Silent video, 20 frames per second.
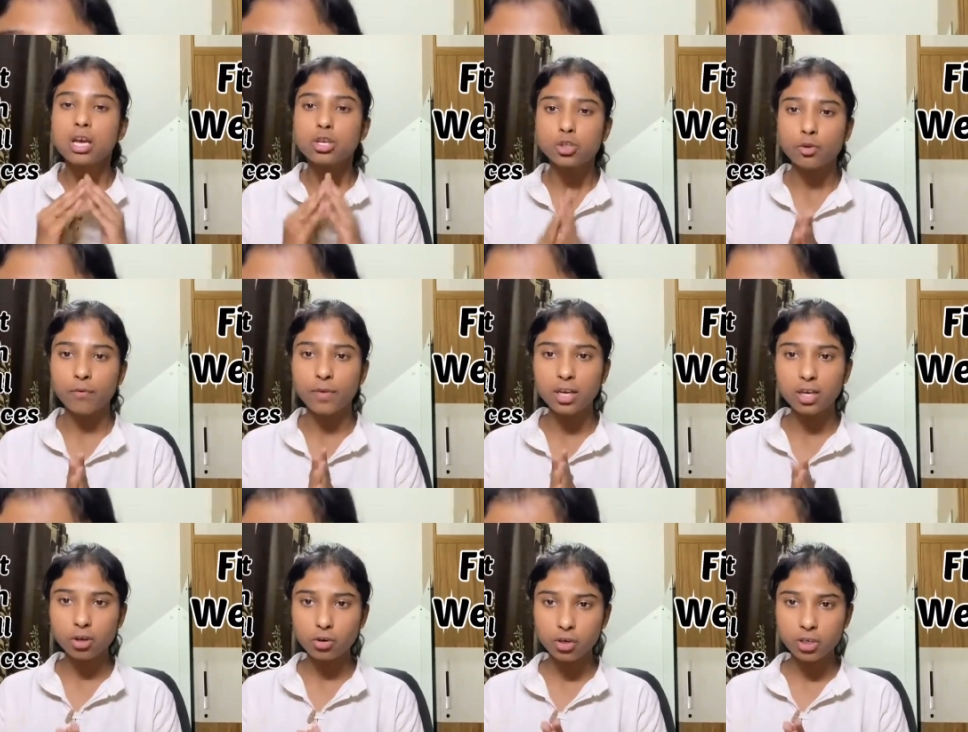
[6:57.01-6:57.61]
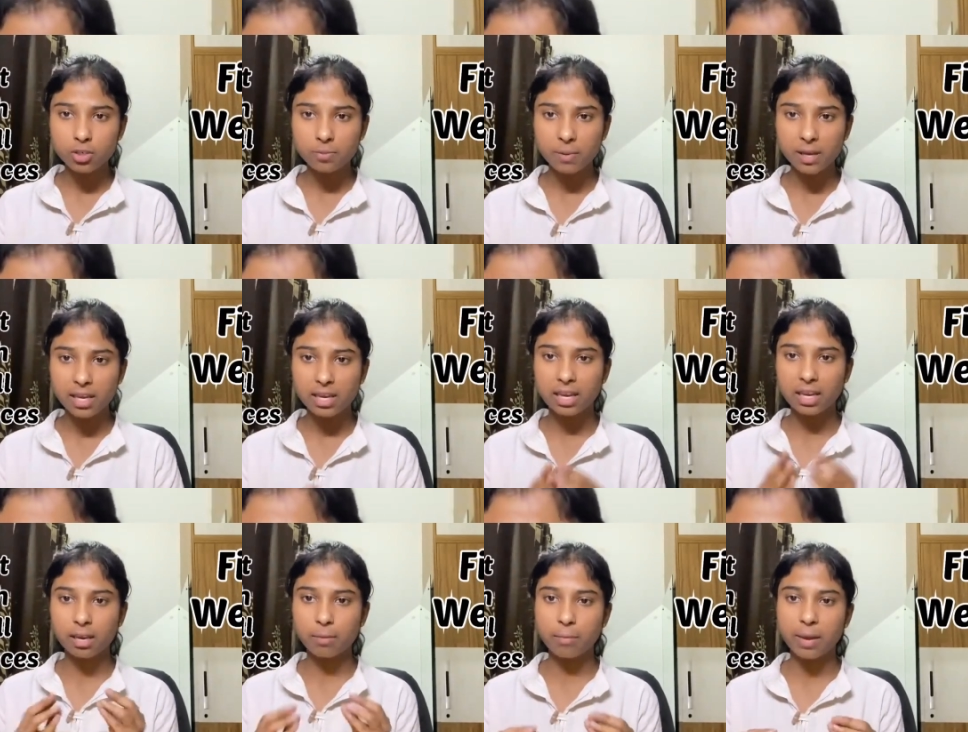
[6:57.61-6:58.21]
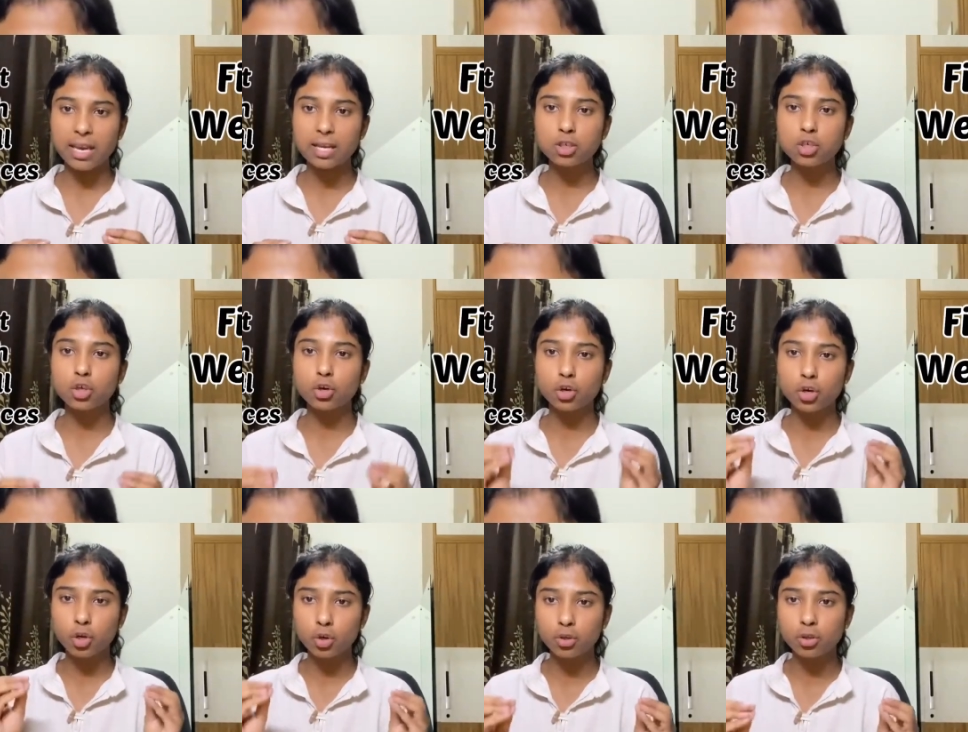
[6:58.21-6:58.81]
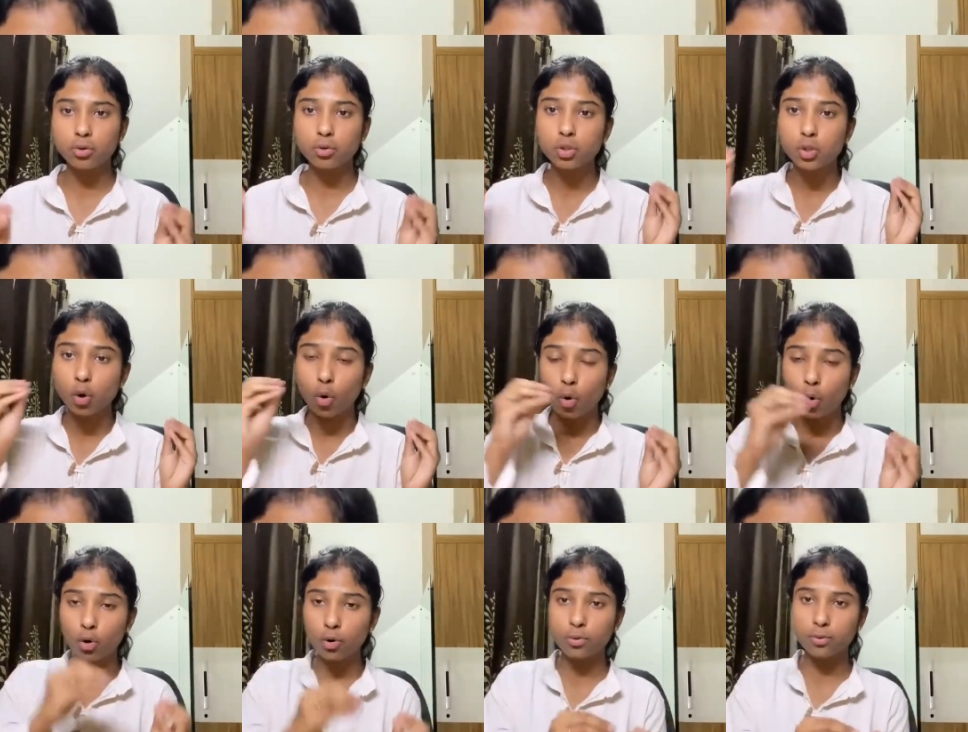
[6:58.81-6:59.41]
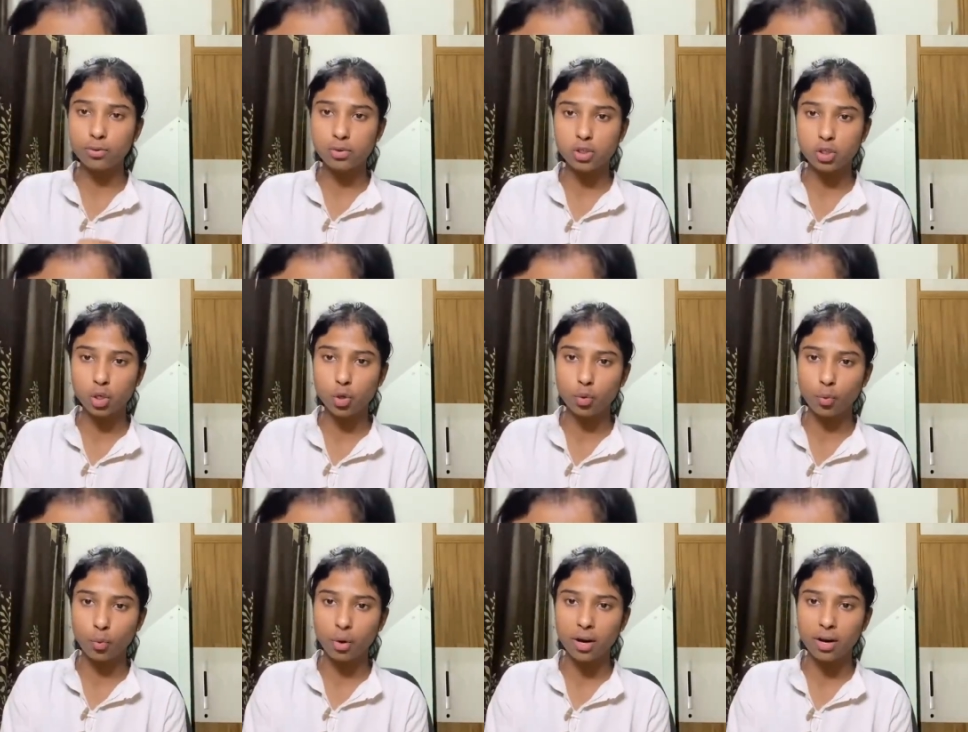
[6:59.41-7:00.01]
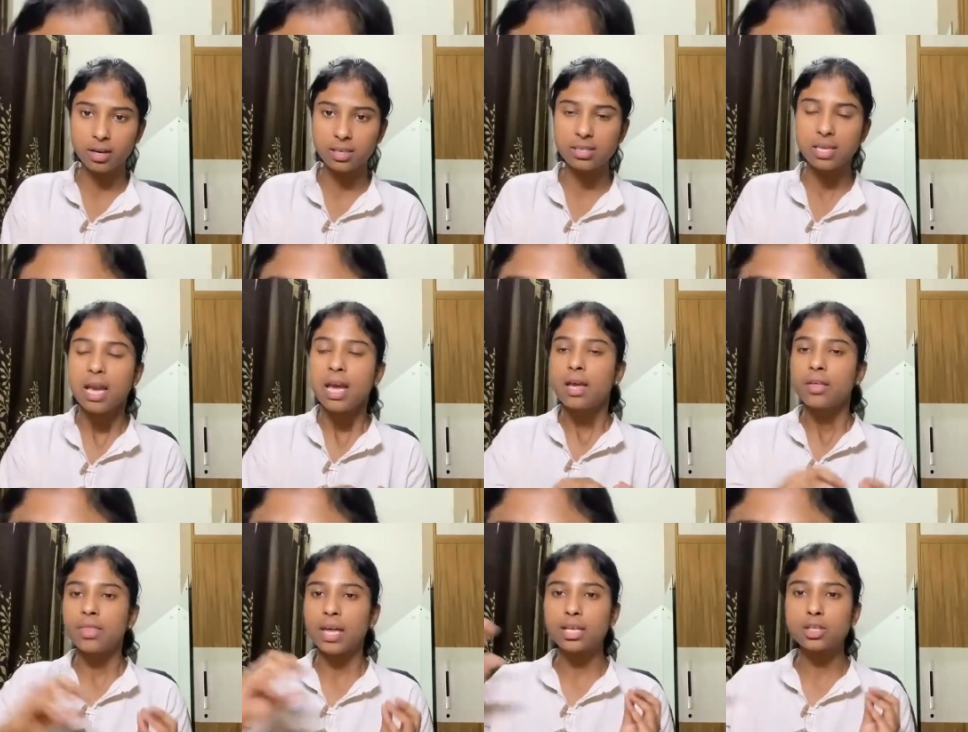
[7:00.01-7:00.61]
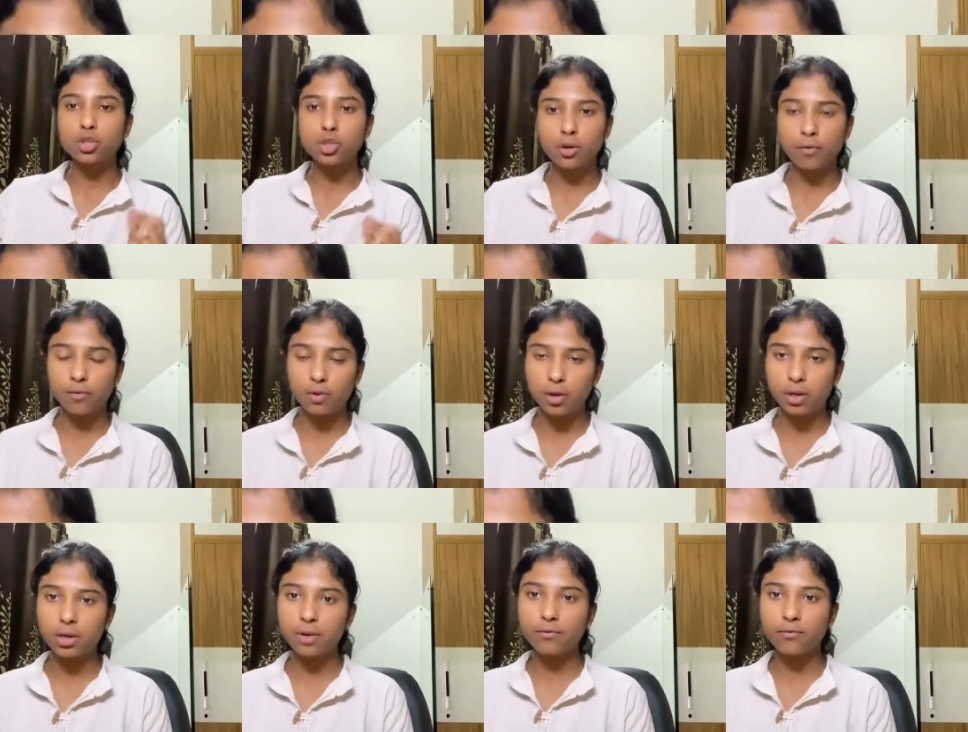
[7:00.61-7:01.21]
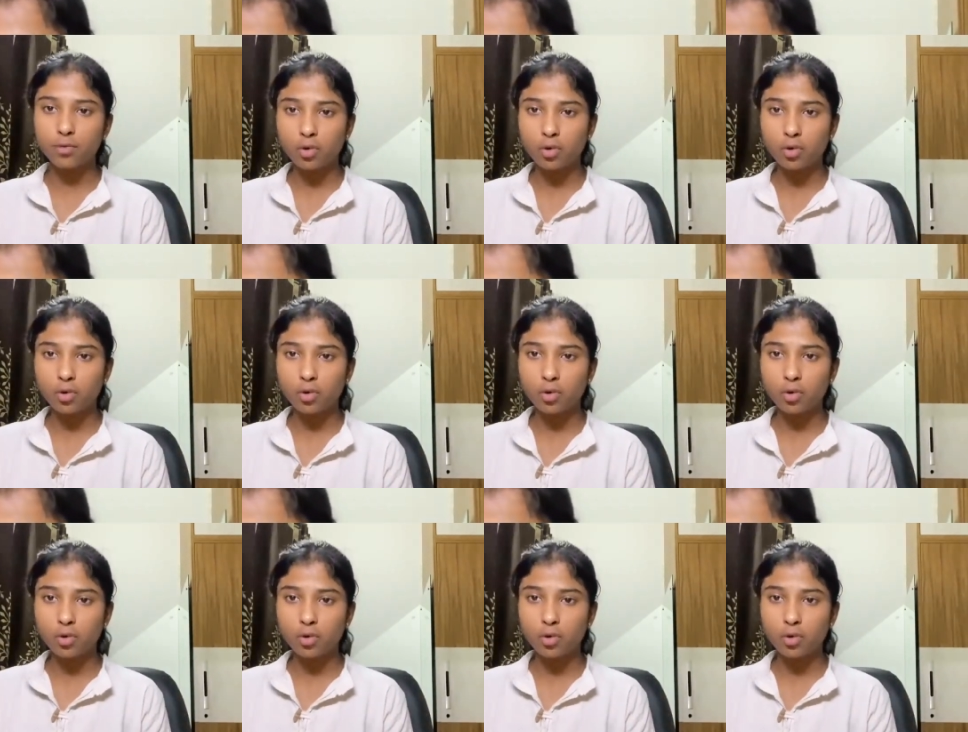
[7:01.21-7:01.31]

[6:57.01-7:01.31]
So when you're speaking, make sure you use all of those new words that you have learned